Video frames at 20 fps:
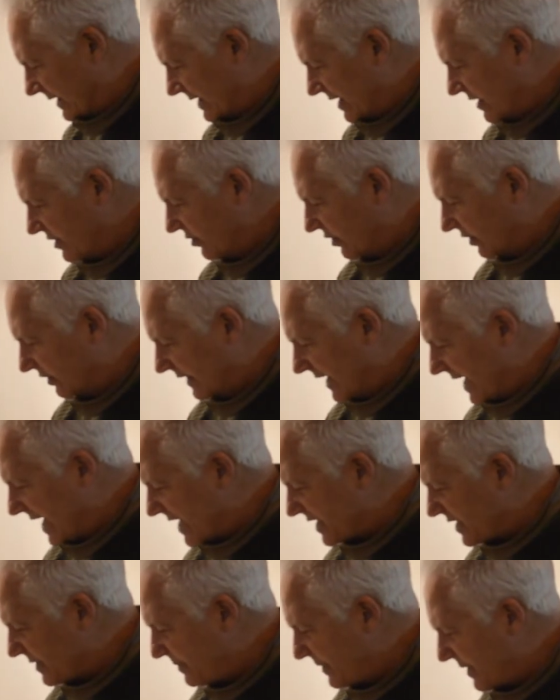to do a
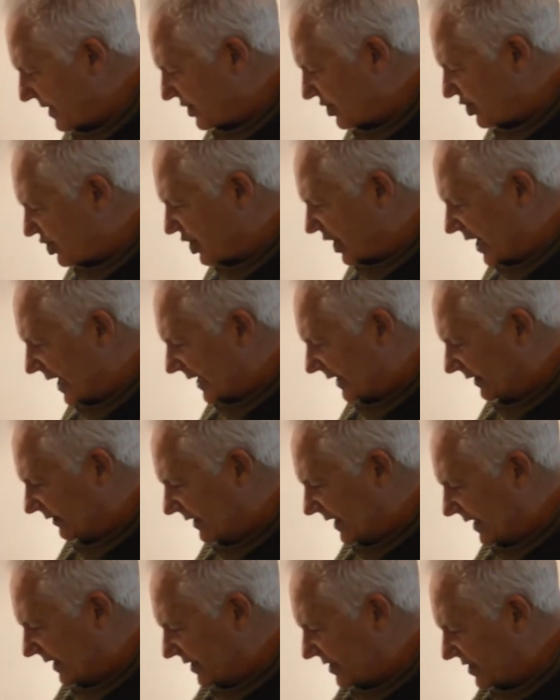last minute check and let
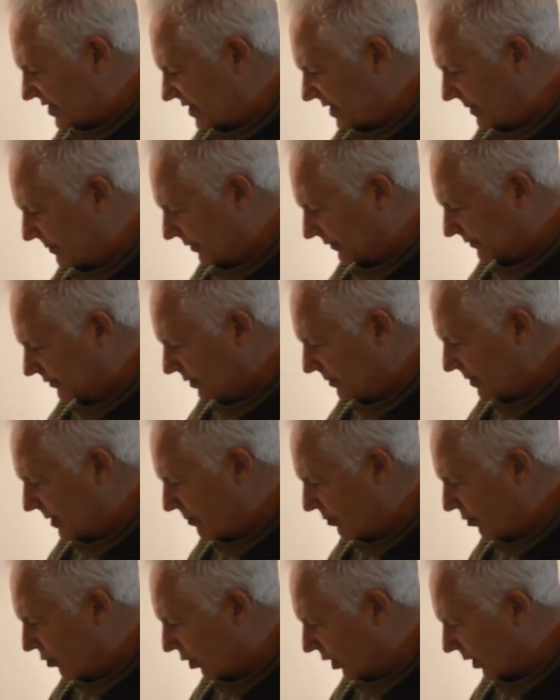it simmer a little bit
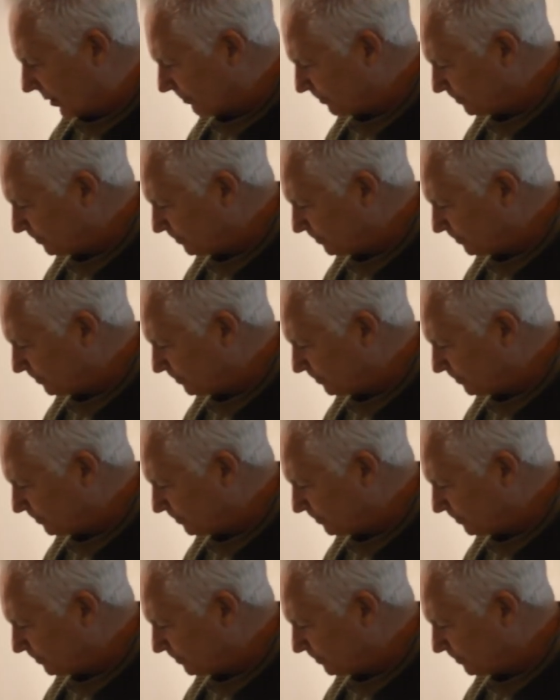more,